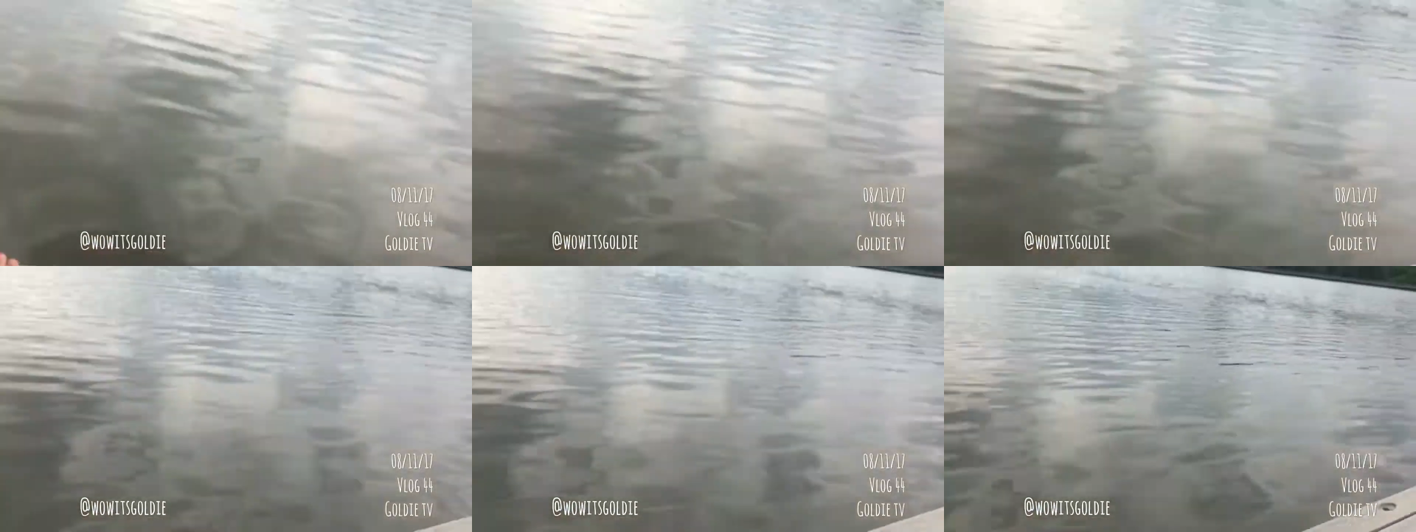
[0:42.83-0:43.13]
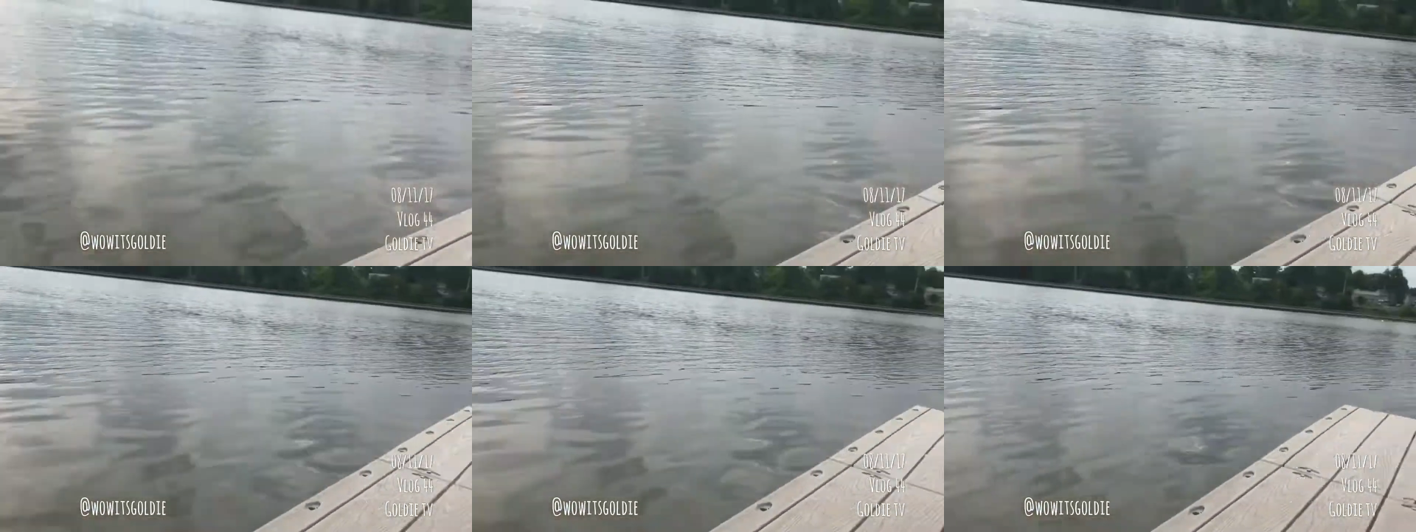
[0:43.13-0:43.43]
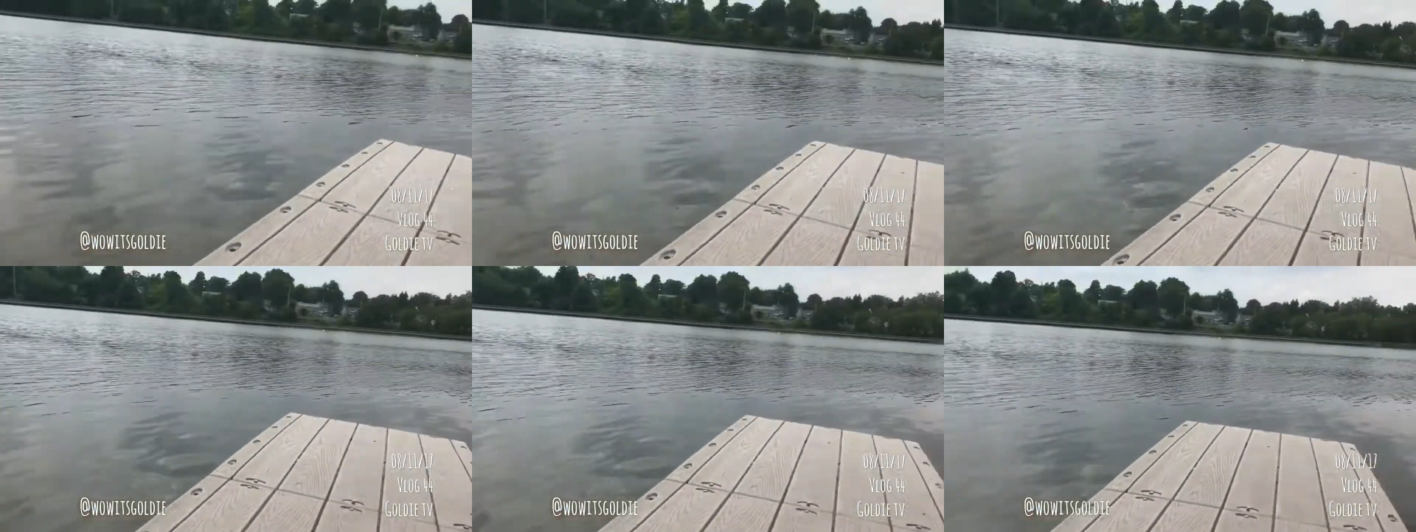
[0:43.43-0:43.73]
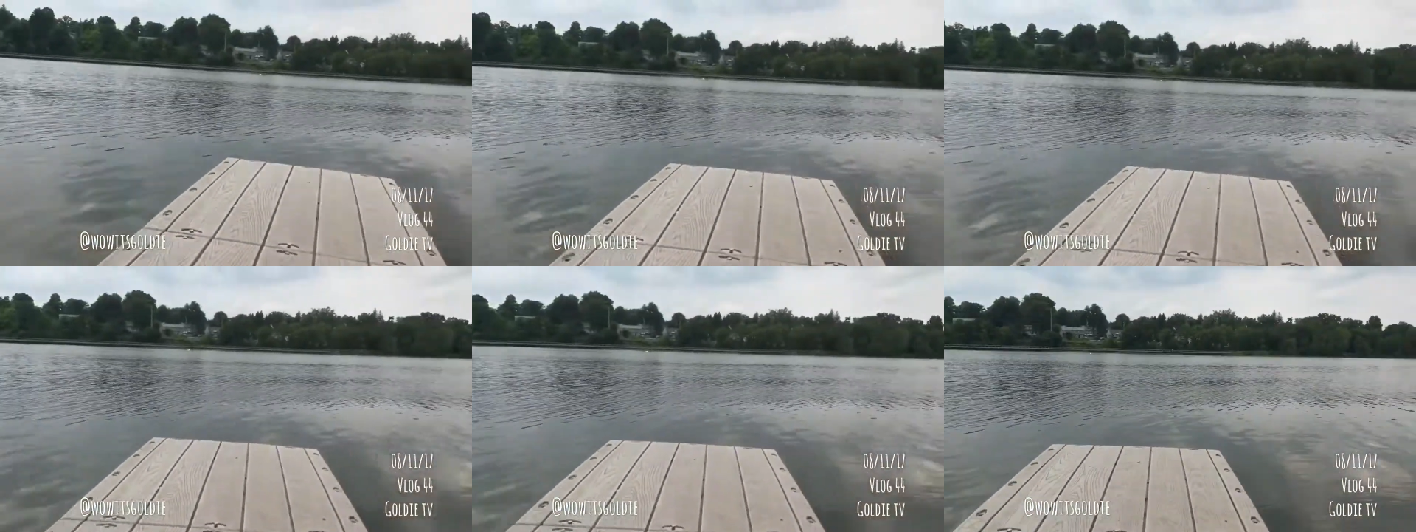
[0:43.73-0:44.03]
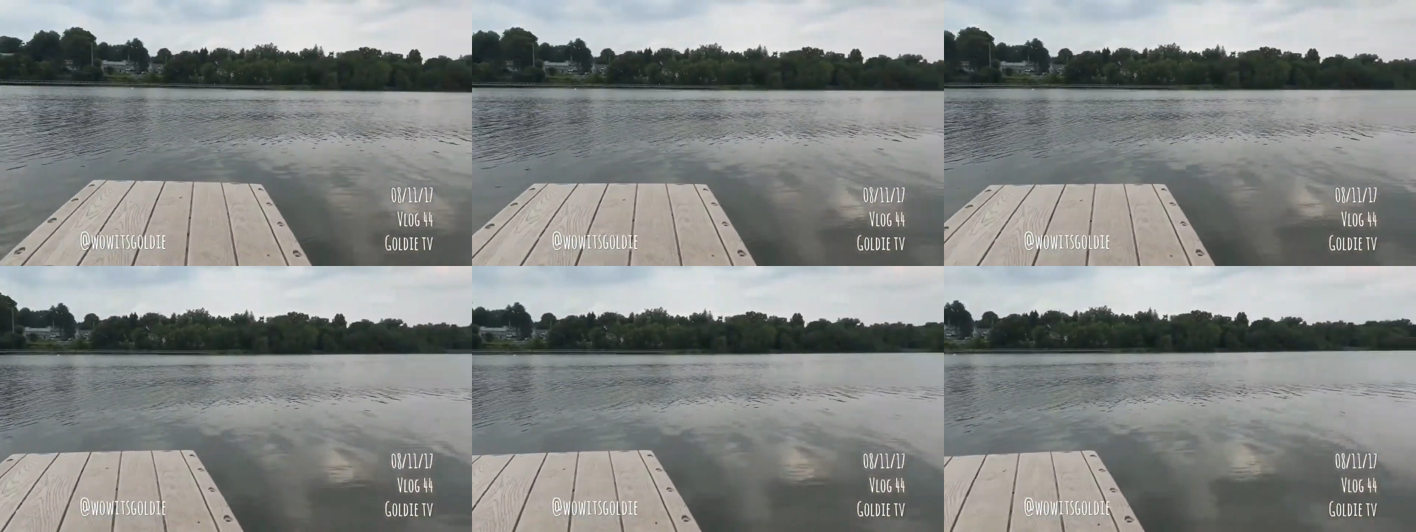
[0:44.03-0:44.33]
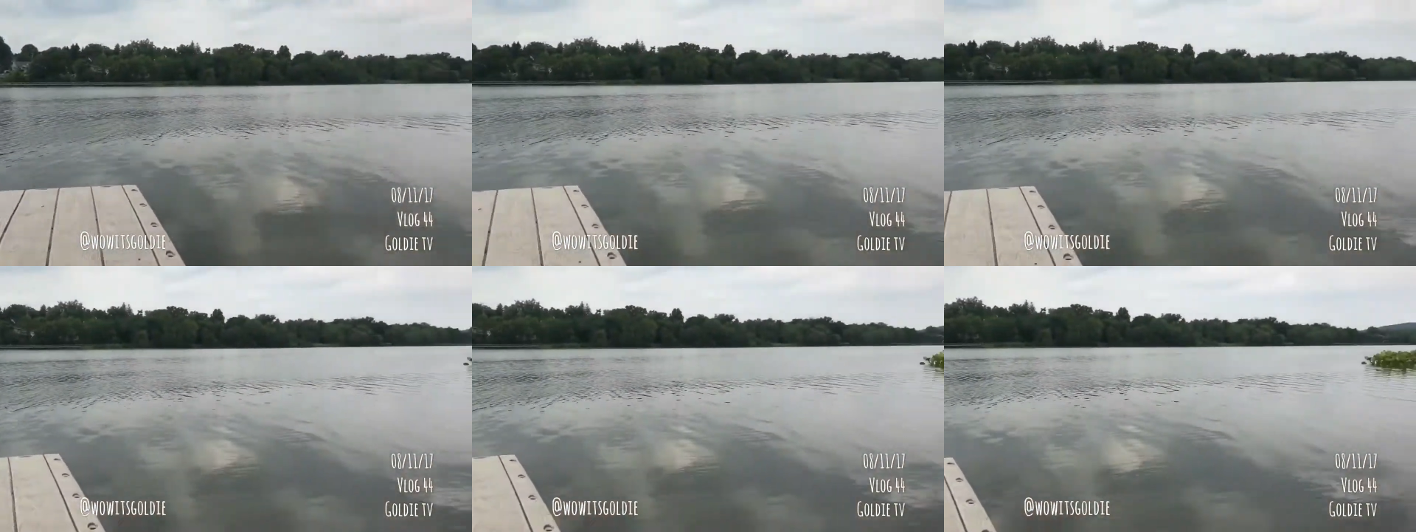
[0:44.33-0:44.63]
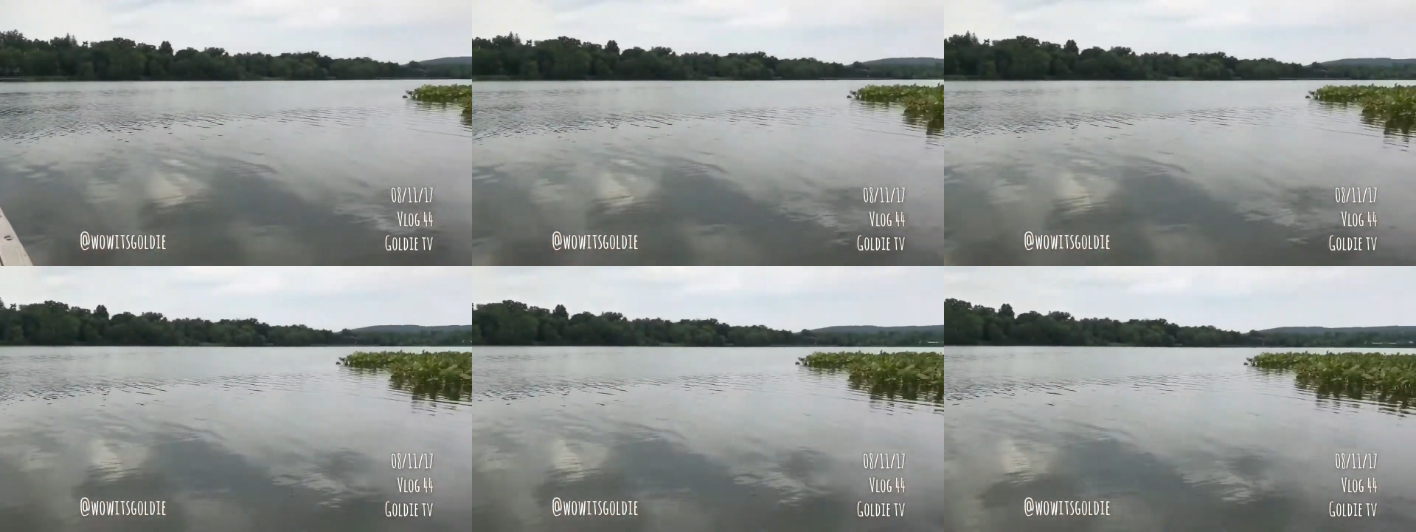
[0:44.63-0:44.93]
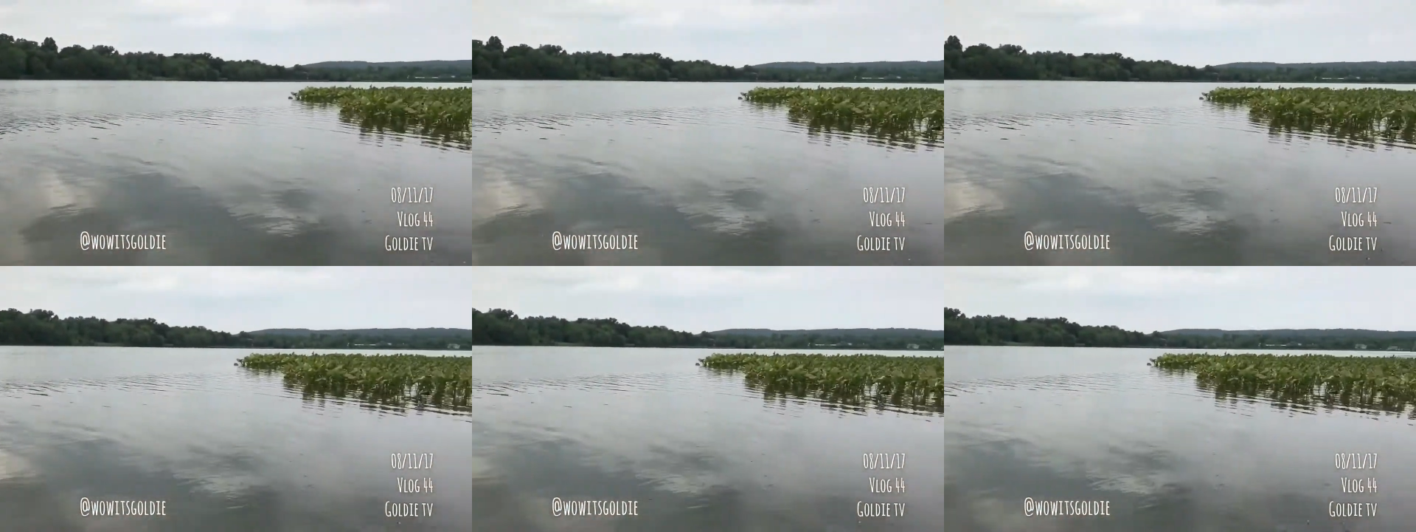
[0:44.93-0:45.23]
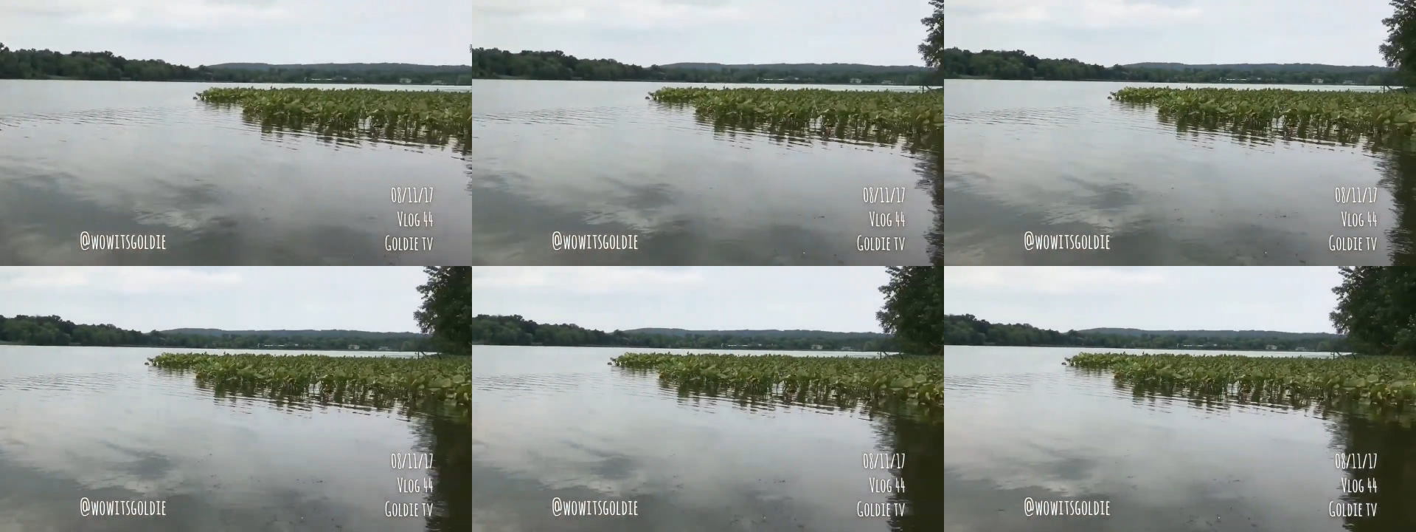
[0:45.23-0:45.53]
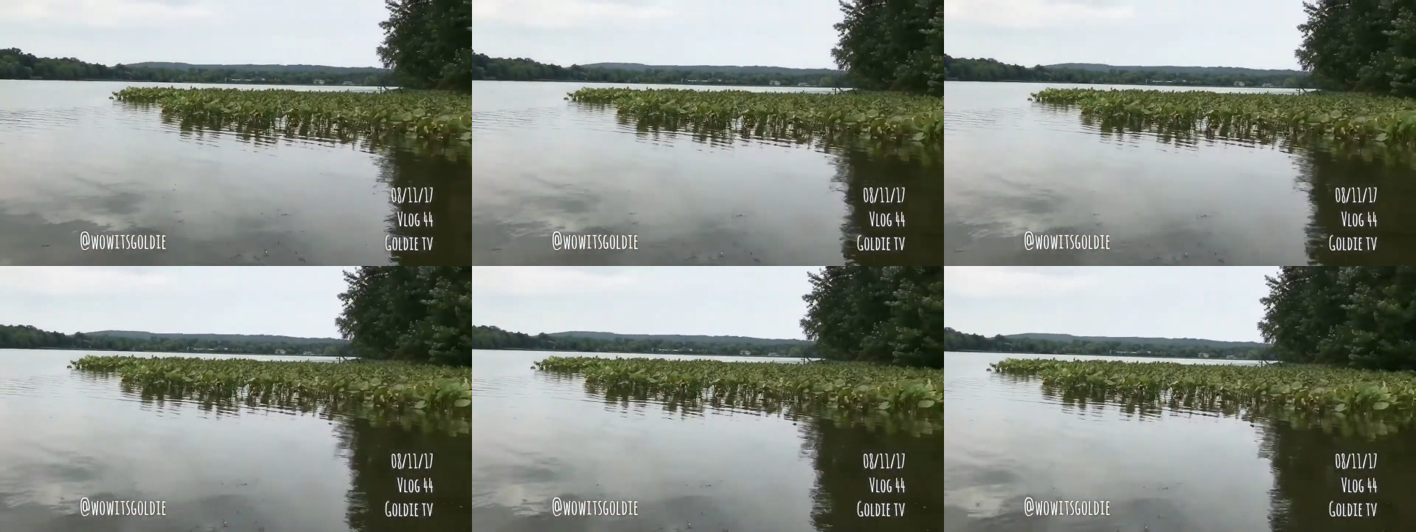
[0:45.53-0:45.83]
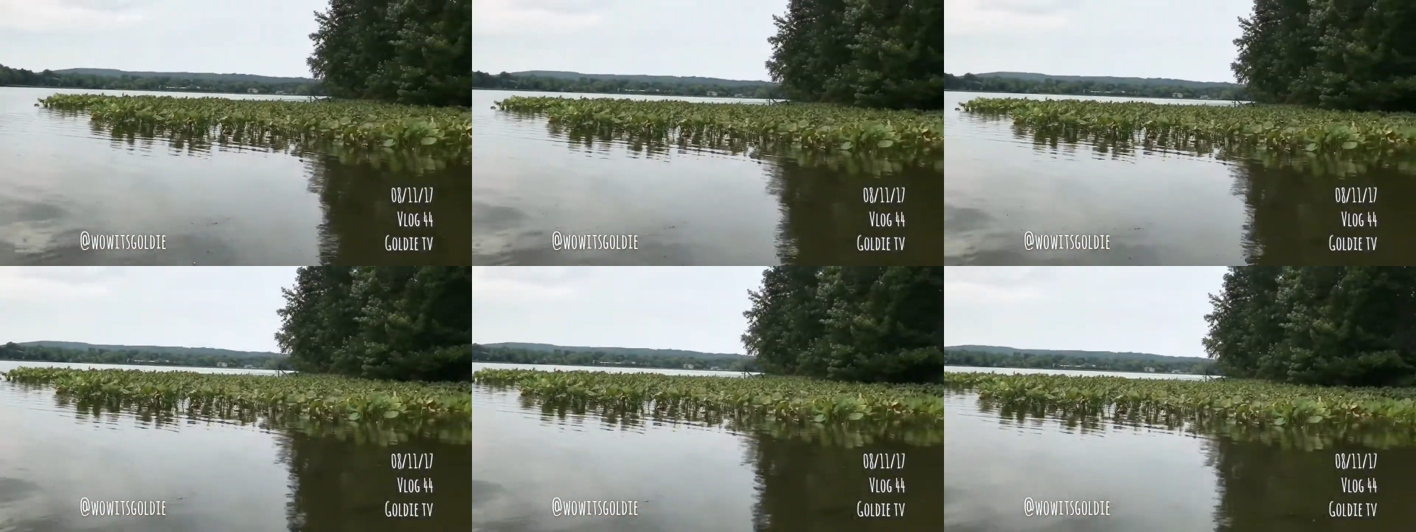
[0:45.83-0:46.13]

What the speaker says: [unreadable: no face in view]